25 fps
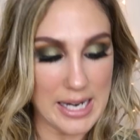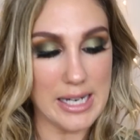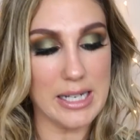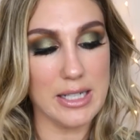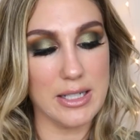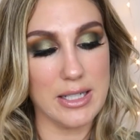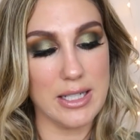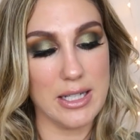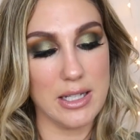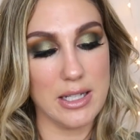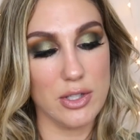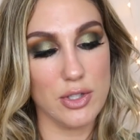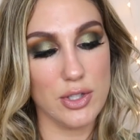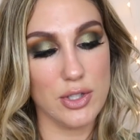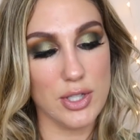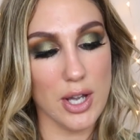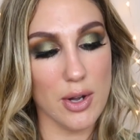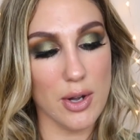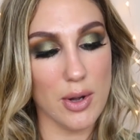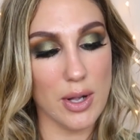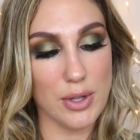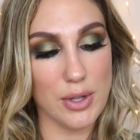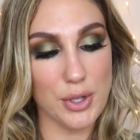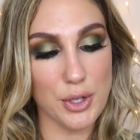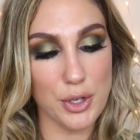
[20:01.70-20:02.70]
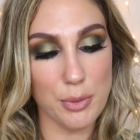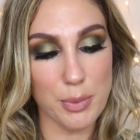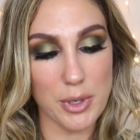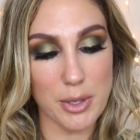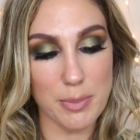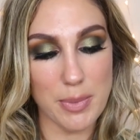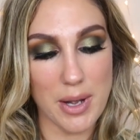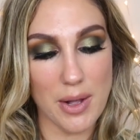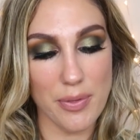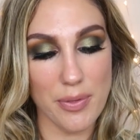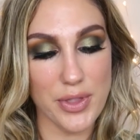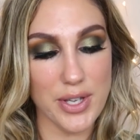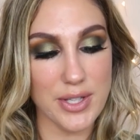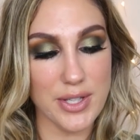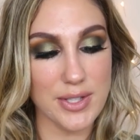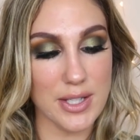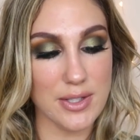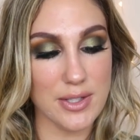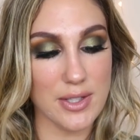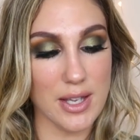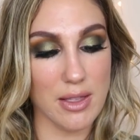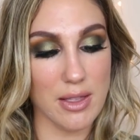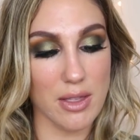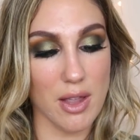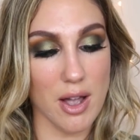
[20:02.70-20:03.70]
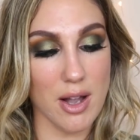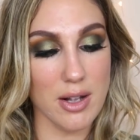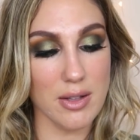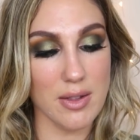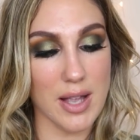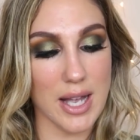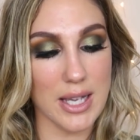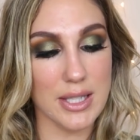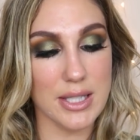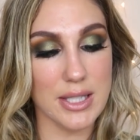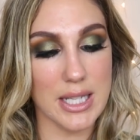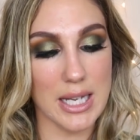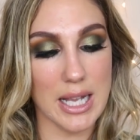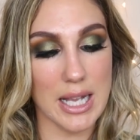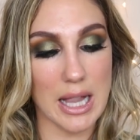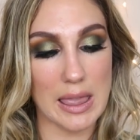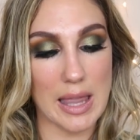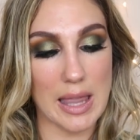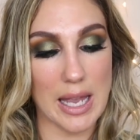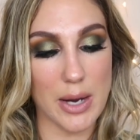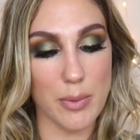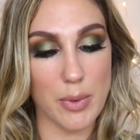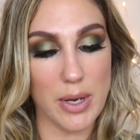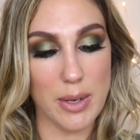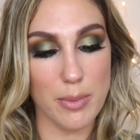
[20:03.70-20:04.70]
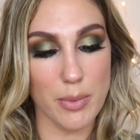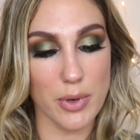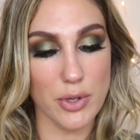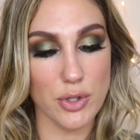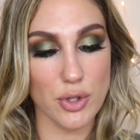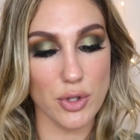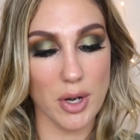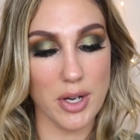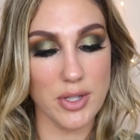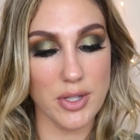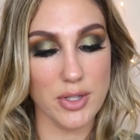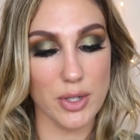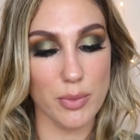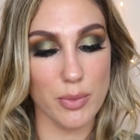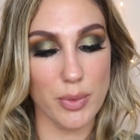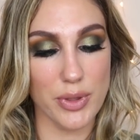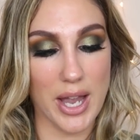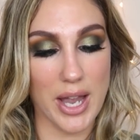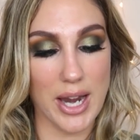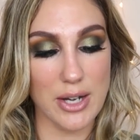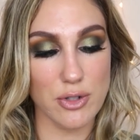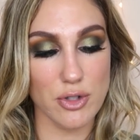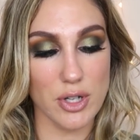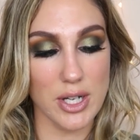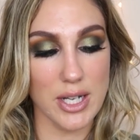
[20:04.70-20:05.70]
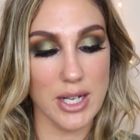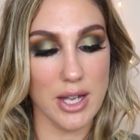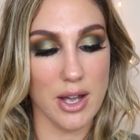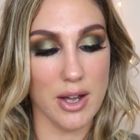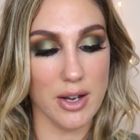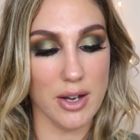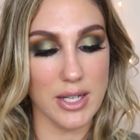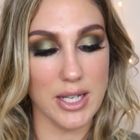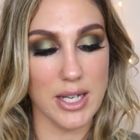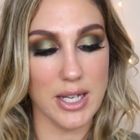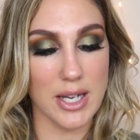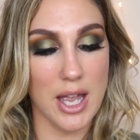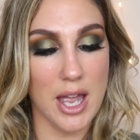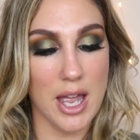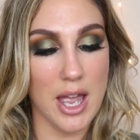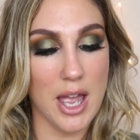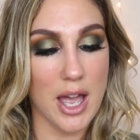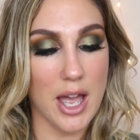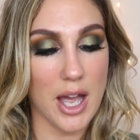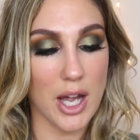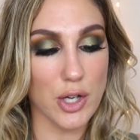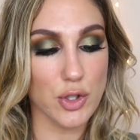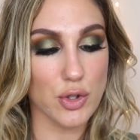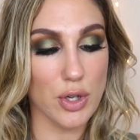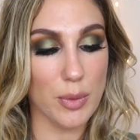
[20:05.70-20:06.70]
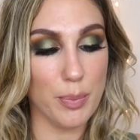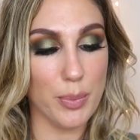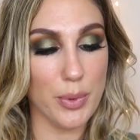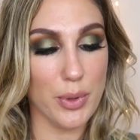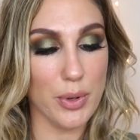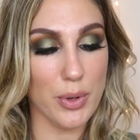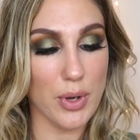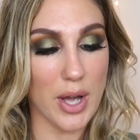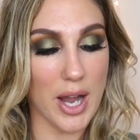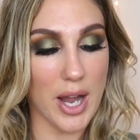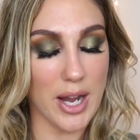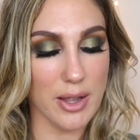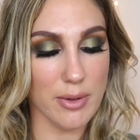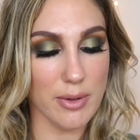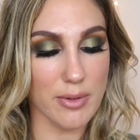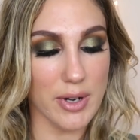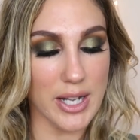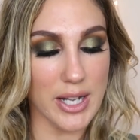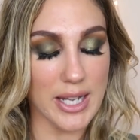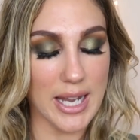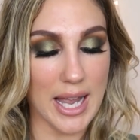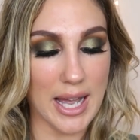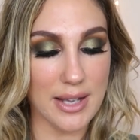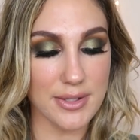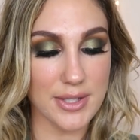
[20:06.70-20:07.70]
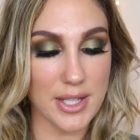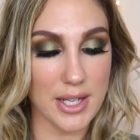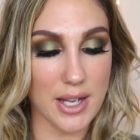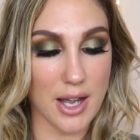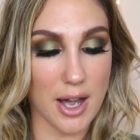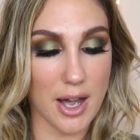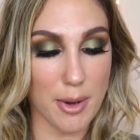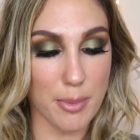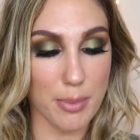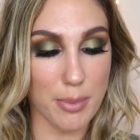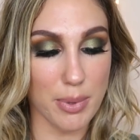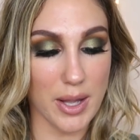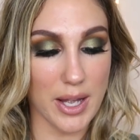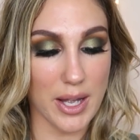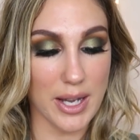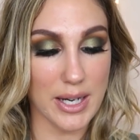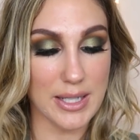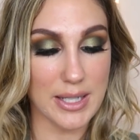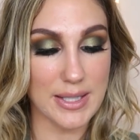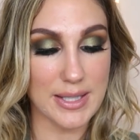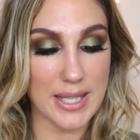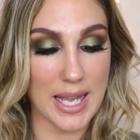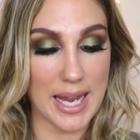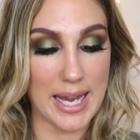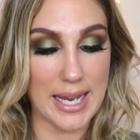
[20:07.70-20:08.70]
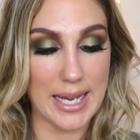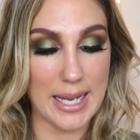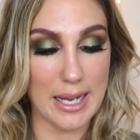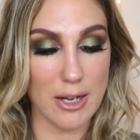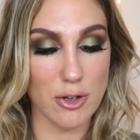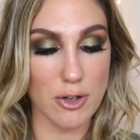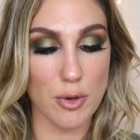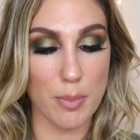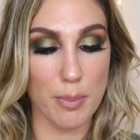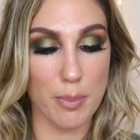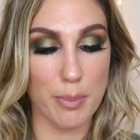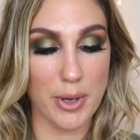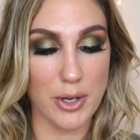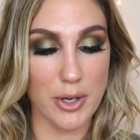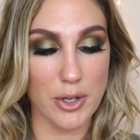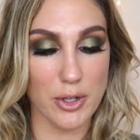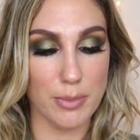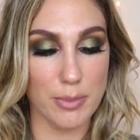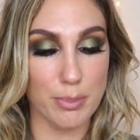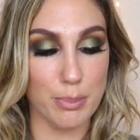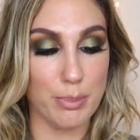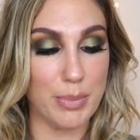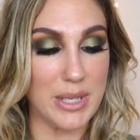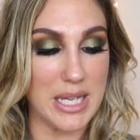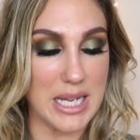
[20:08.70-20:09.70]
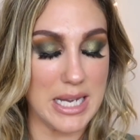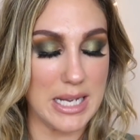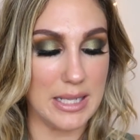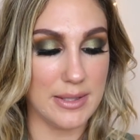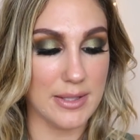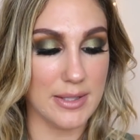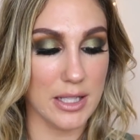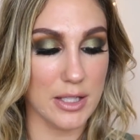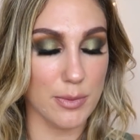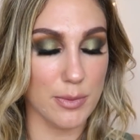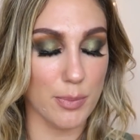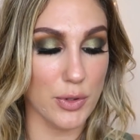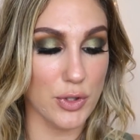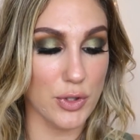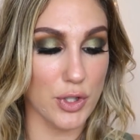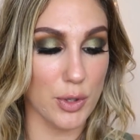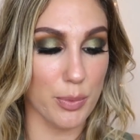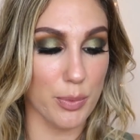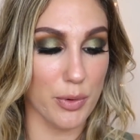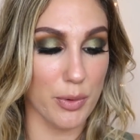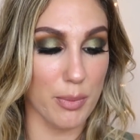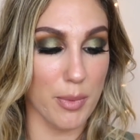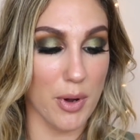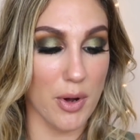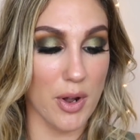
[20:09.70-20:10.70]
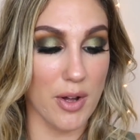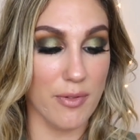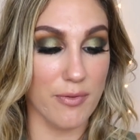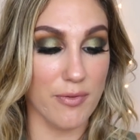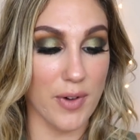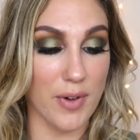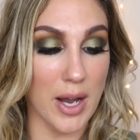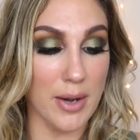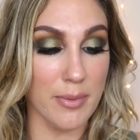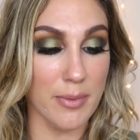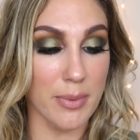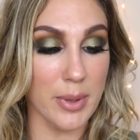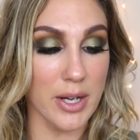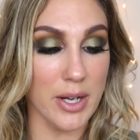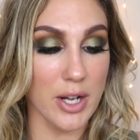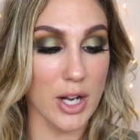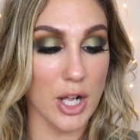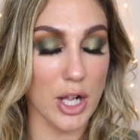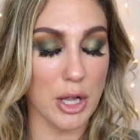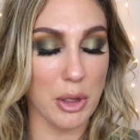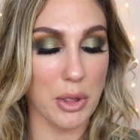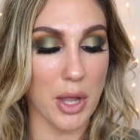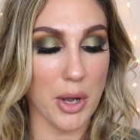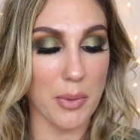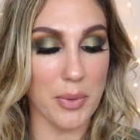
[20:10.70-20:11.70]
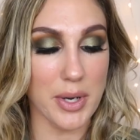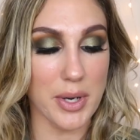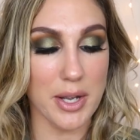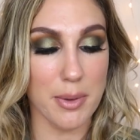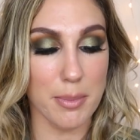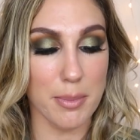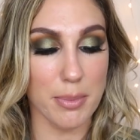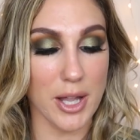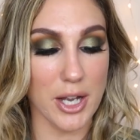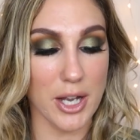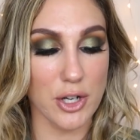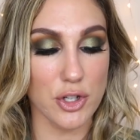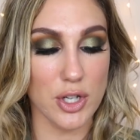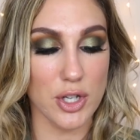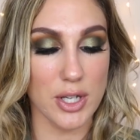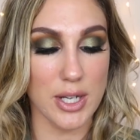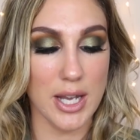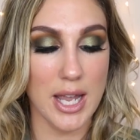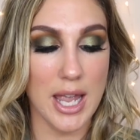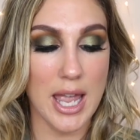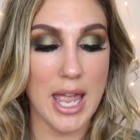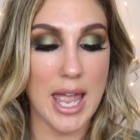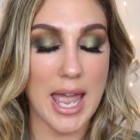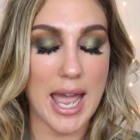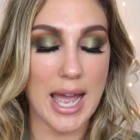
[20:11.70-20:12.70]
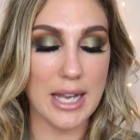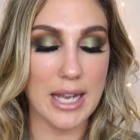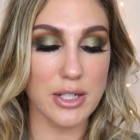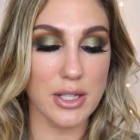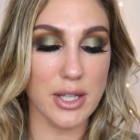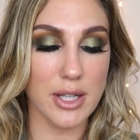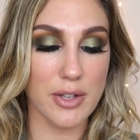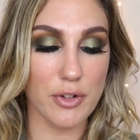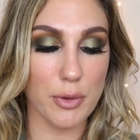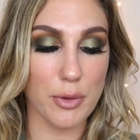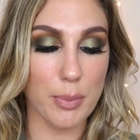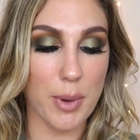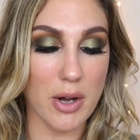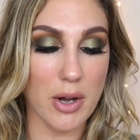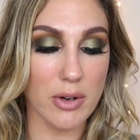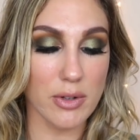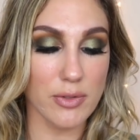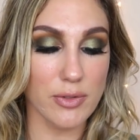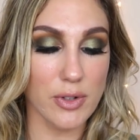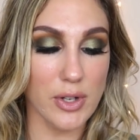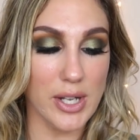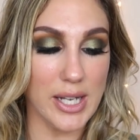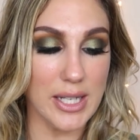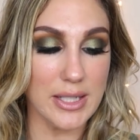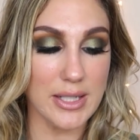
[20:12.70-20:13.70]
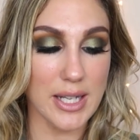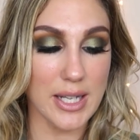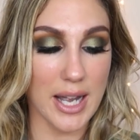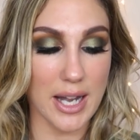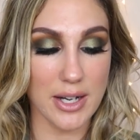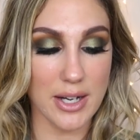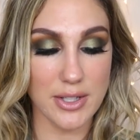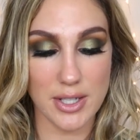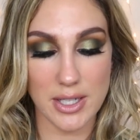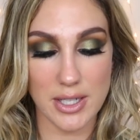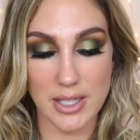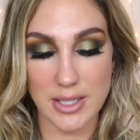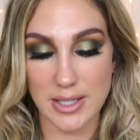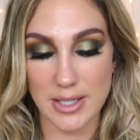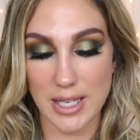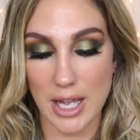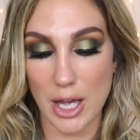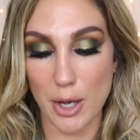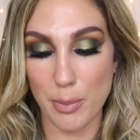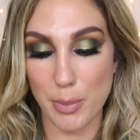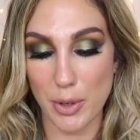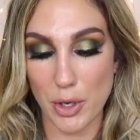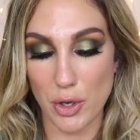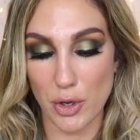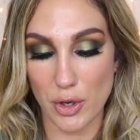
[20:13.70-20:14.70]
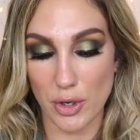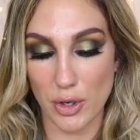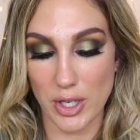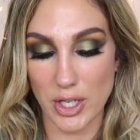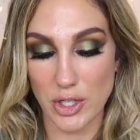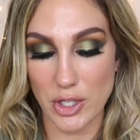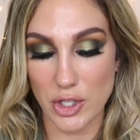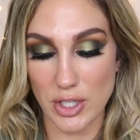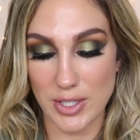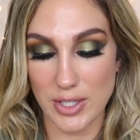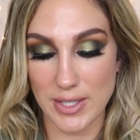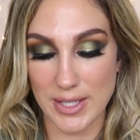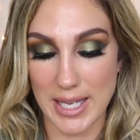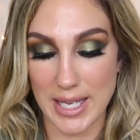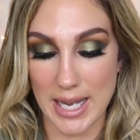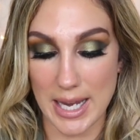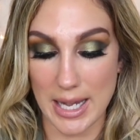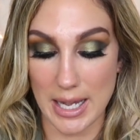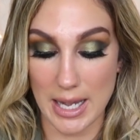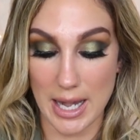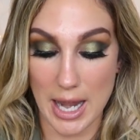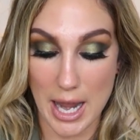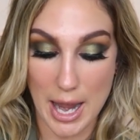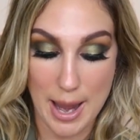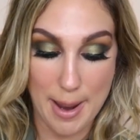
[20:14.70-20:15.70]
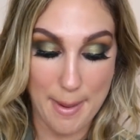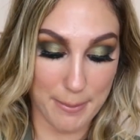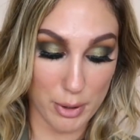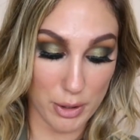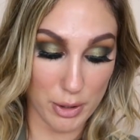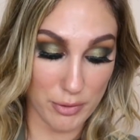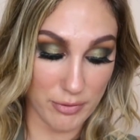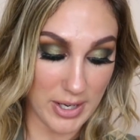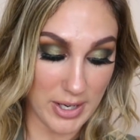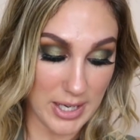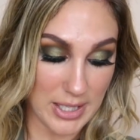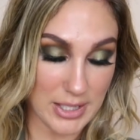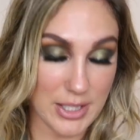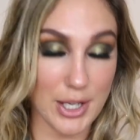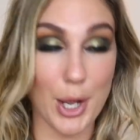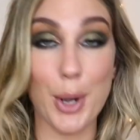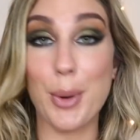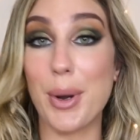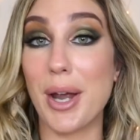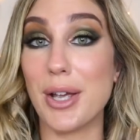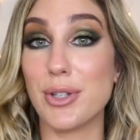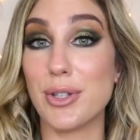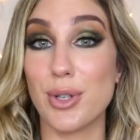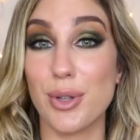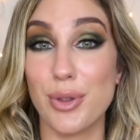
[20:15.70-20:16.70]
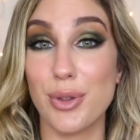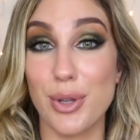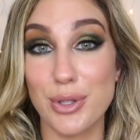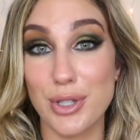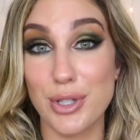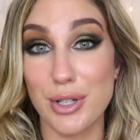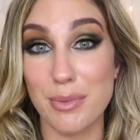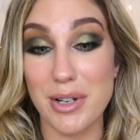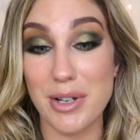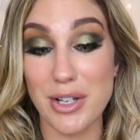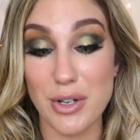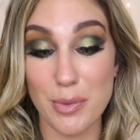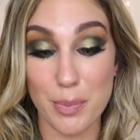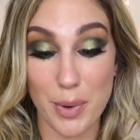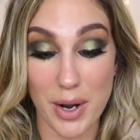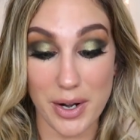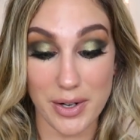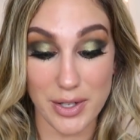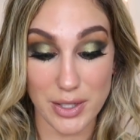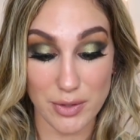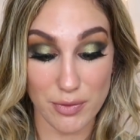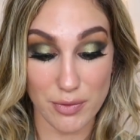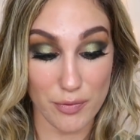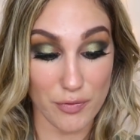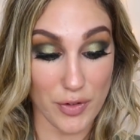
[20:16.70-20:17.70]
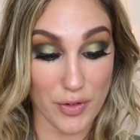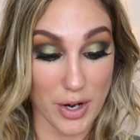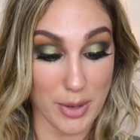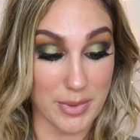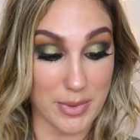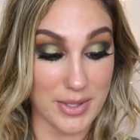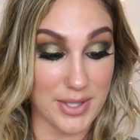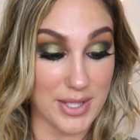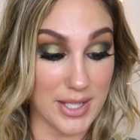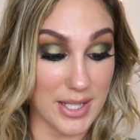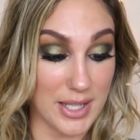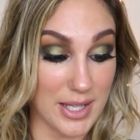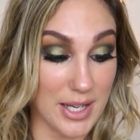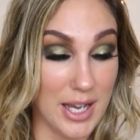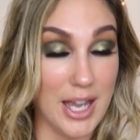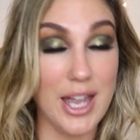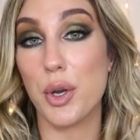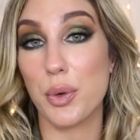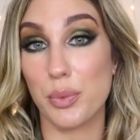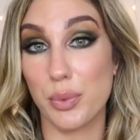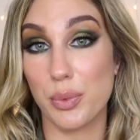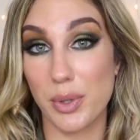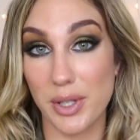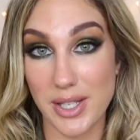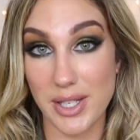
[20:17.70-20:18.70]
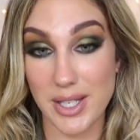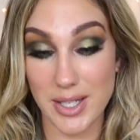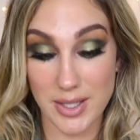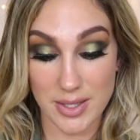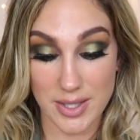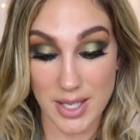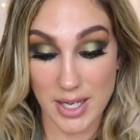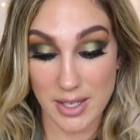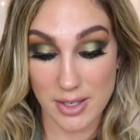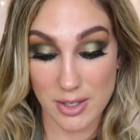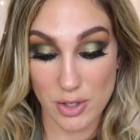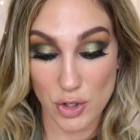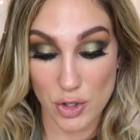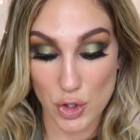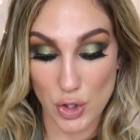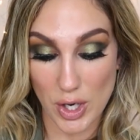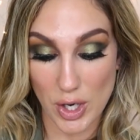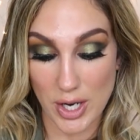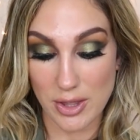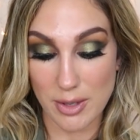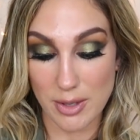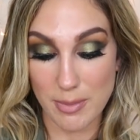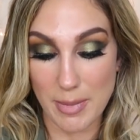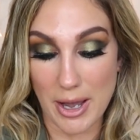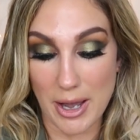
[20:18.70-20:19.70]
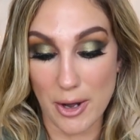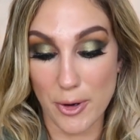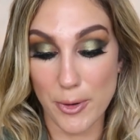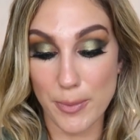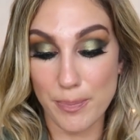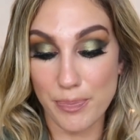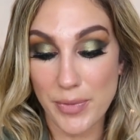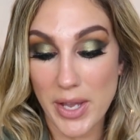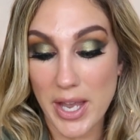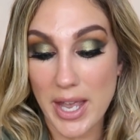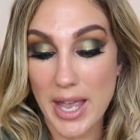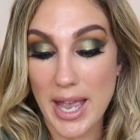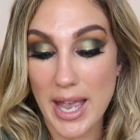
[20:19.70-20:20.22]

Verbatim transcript: handy. So a little bit about this: it's a long-lasting lightweight moisturizer with hydrating honey, a triple hyaluronic acid complex, and butter beads. It's supposed to promote a vibrant, glowing complexion and deliver powerful antioxidants to help nourish skin. Perfect. Okay, so those are my new products from Farmacy. Really excited to try them out.